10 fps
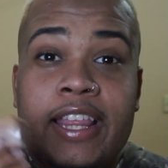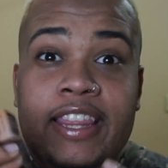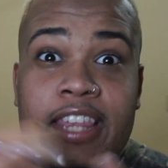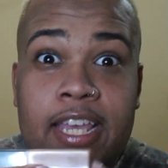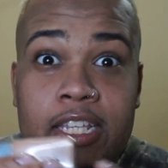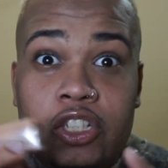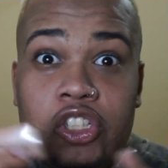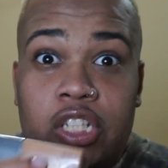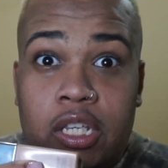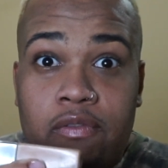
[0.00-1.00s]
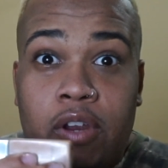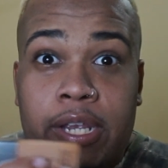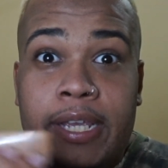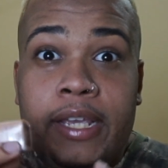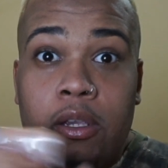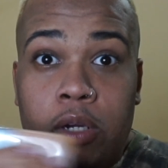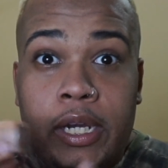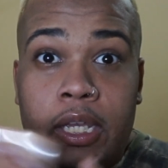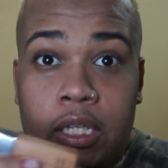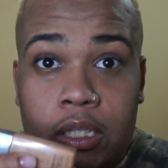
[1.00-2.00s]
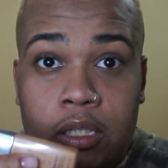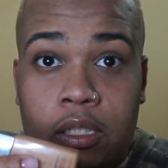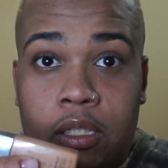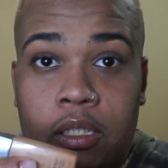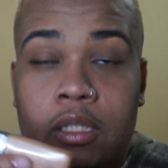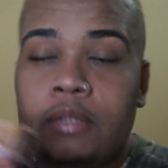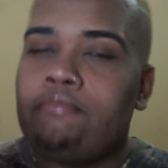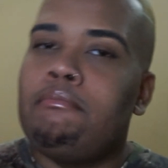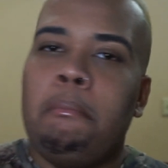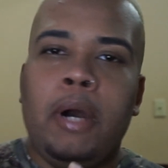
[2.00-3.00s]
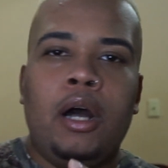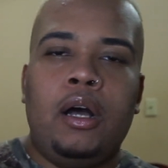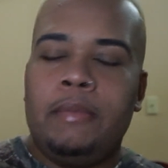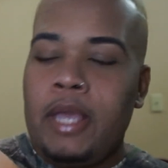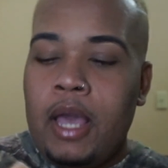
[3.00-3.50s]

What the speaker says: This right here, nigga, bomb.